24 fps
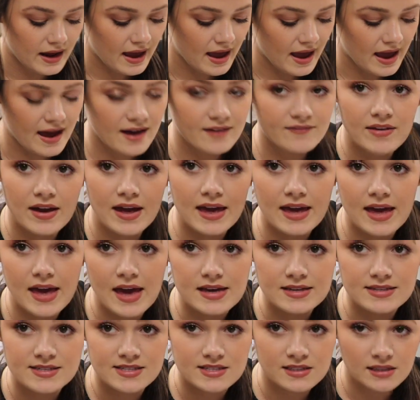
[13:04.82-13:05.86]
have
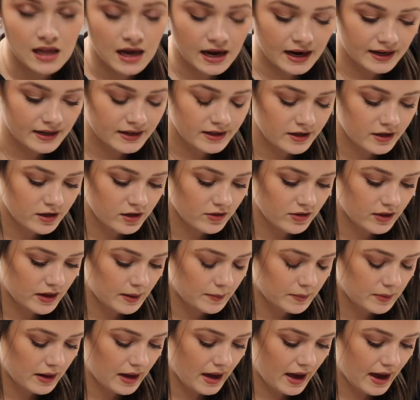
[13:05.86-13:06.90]
a slide here that
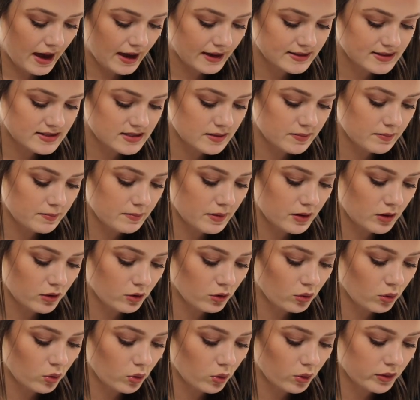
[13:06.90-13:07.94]
I'm going to add some
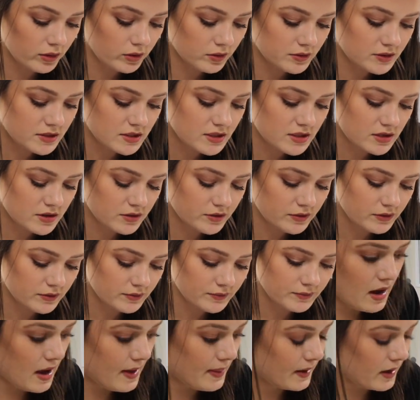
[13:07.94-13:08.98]
mineral oil to,
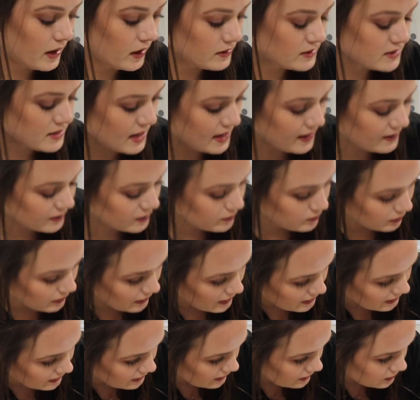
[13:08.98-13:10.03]
and then I'll take the
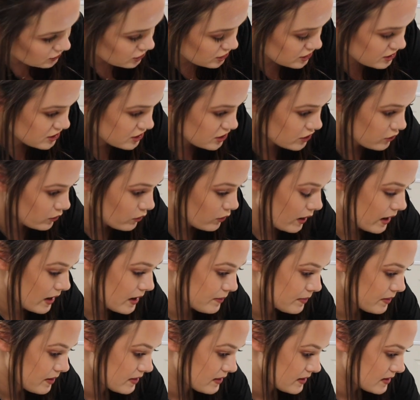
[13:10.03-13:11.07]
blade and just
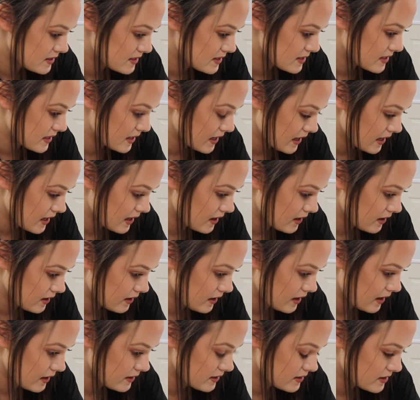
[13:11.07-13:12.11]
scrape the
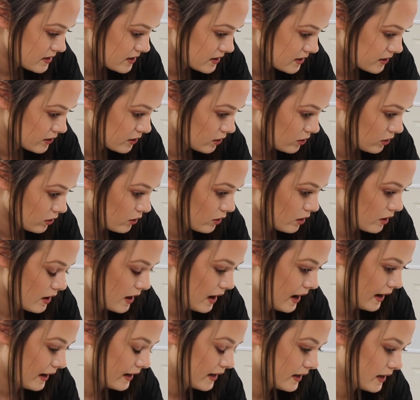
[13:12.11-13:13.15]
skin until
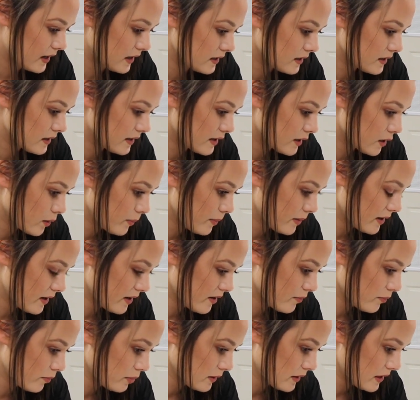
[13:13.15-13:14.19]
I get a little bit
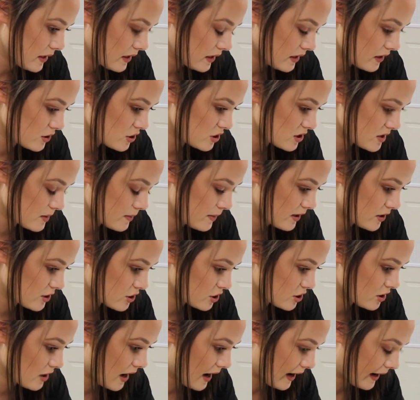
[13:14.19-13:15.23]
of bleeding, just to make
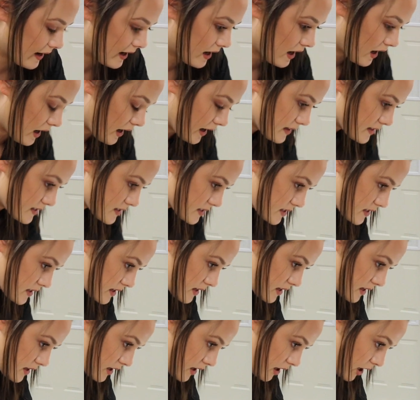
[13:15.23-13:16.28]
sure I got
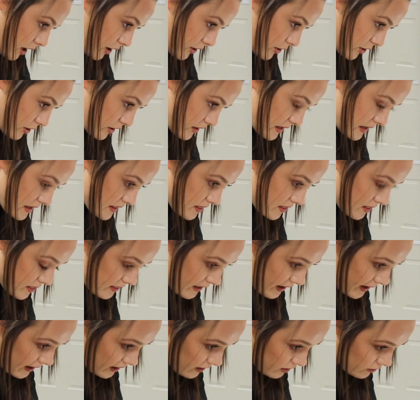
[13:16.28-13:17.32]
underneath
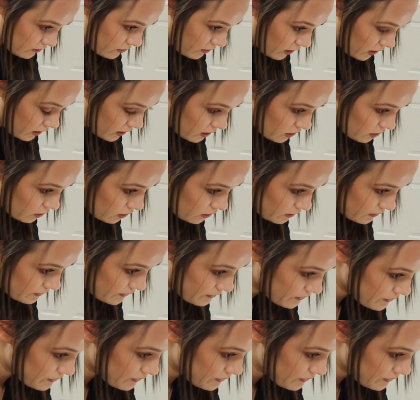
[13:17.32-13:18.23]
the hair follicle.